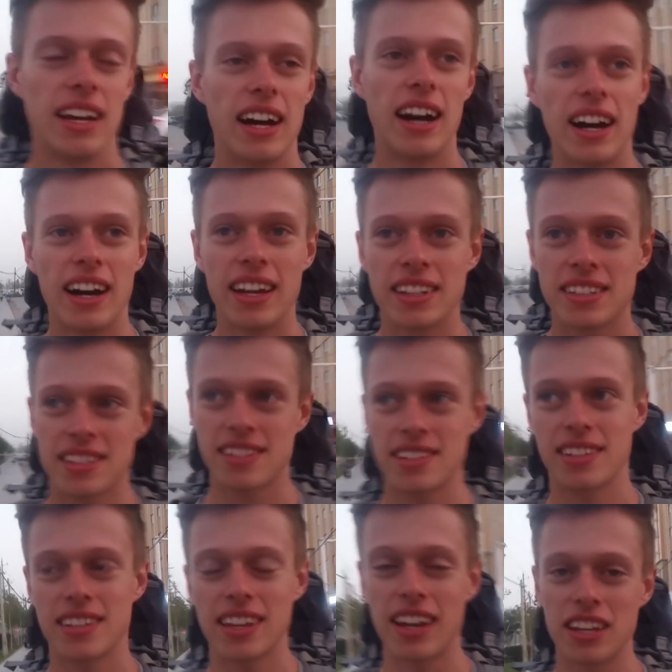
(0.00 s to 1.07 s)
And
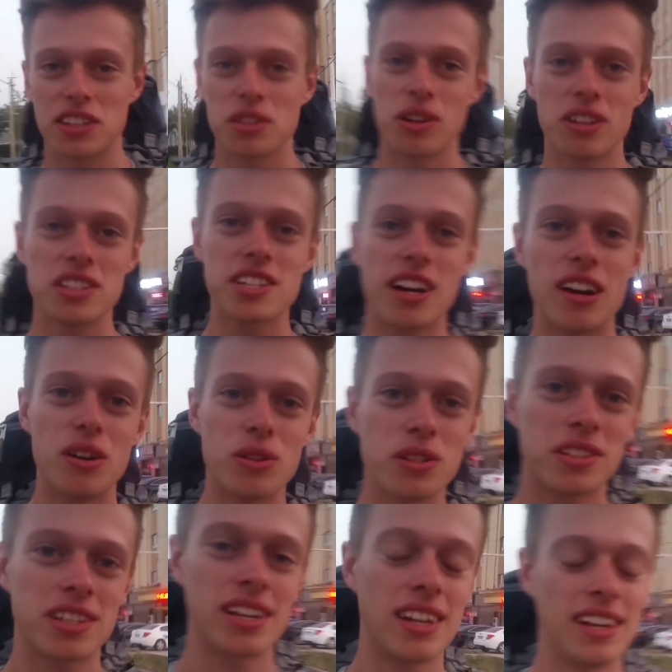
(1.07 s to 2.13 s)
yeah, it turns out